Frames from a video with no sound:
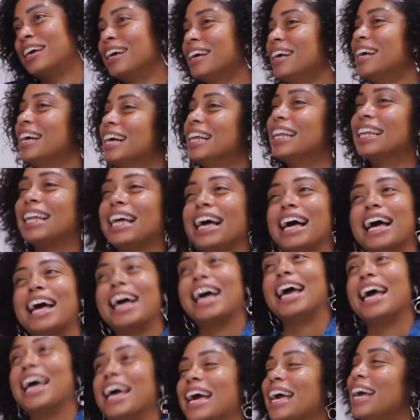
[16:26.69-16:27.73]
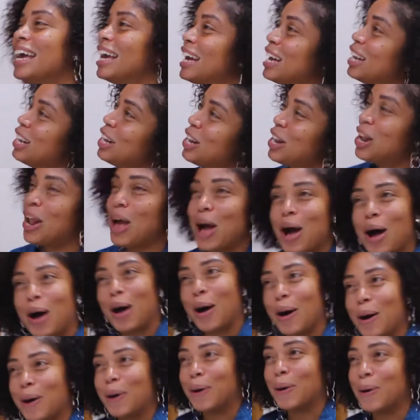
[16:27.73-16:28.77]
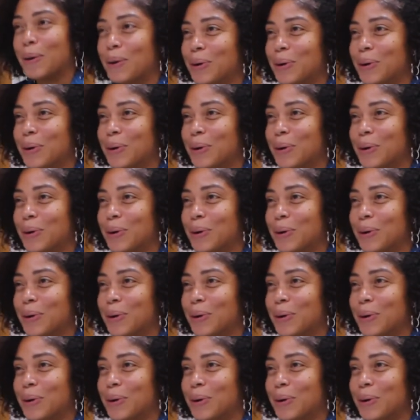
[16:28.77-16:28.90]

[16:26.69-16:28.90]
Chanclas, like, no.